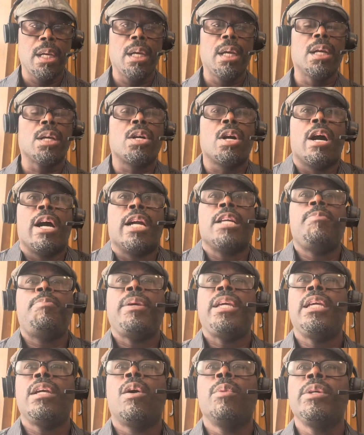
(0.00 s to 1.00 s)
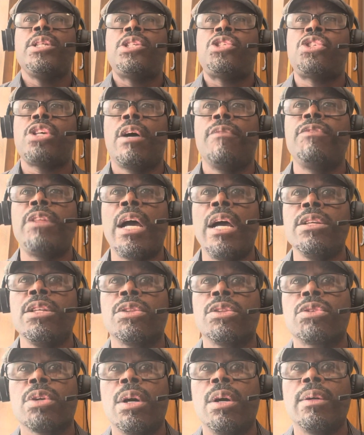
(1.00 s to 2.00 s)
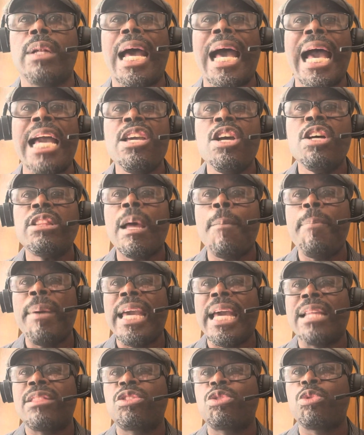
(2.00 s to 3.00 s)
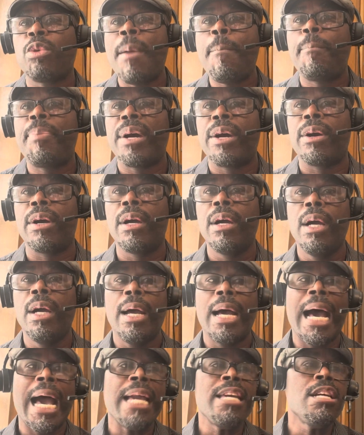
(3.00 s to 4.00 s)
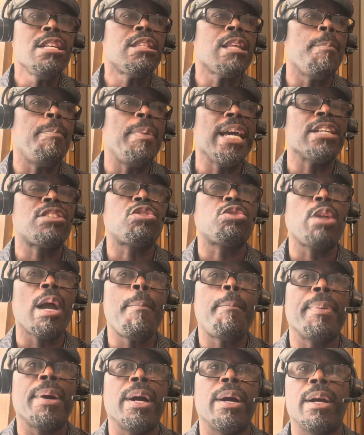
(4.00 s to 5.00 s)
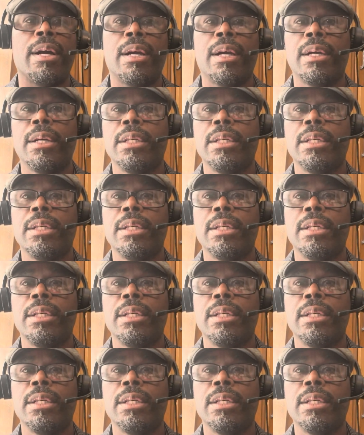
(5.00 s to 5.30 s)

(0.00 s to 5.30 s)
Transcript: Cardi B always shoved down your throat. I used to be a stripper. I used to be a stripper.